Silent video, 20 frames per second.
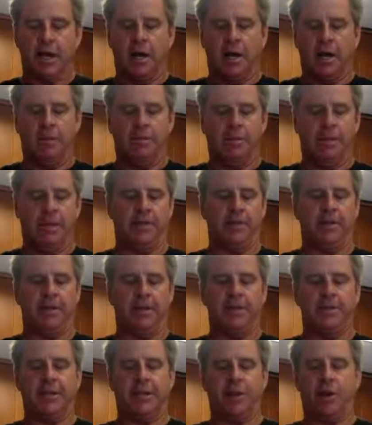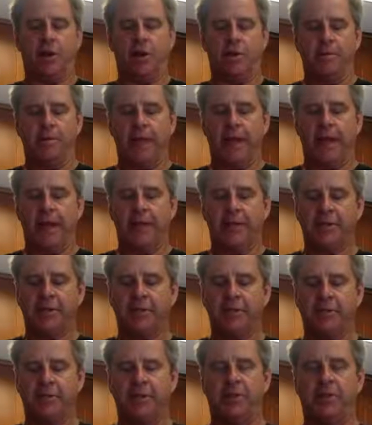and things that aren't in
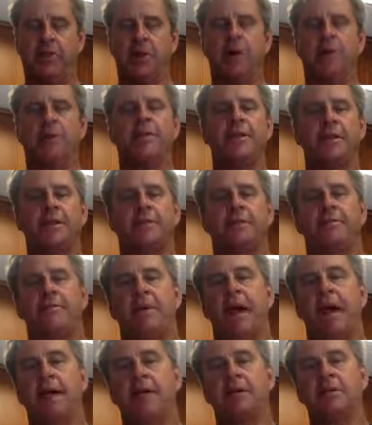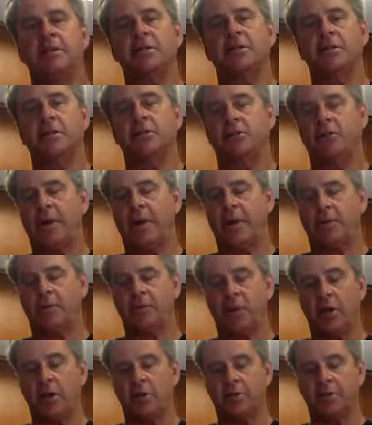packages. But there are things in packages at Trader
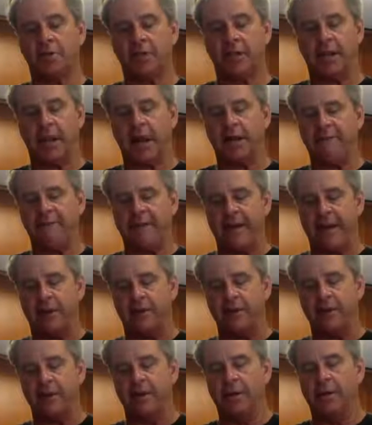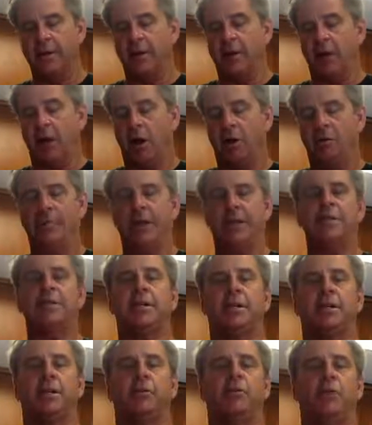Joe's that I found are
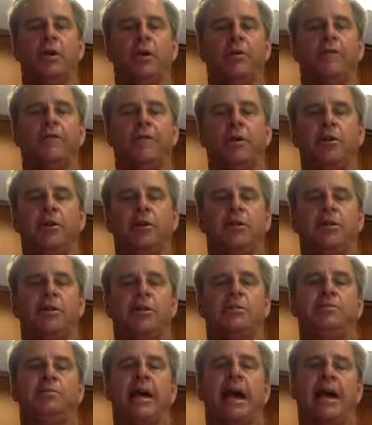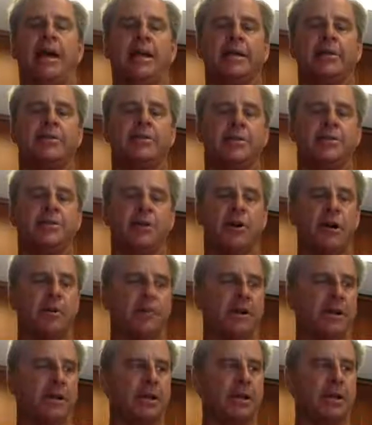basically real food. It's just packaged. It's
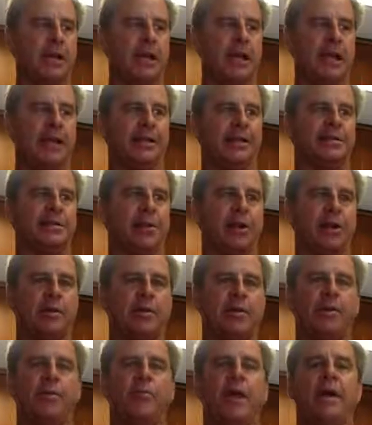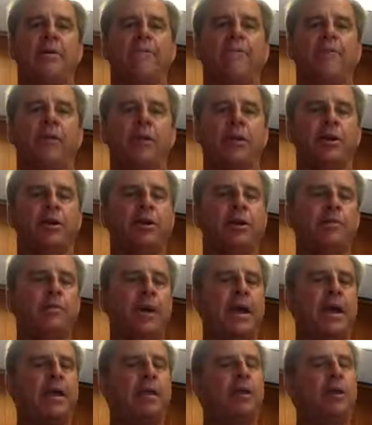already been cleaned. It's already been prepped for you. You
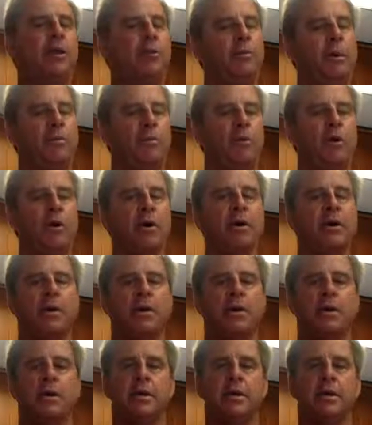pay a little bit more.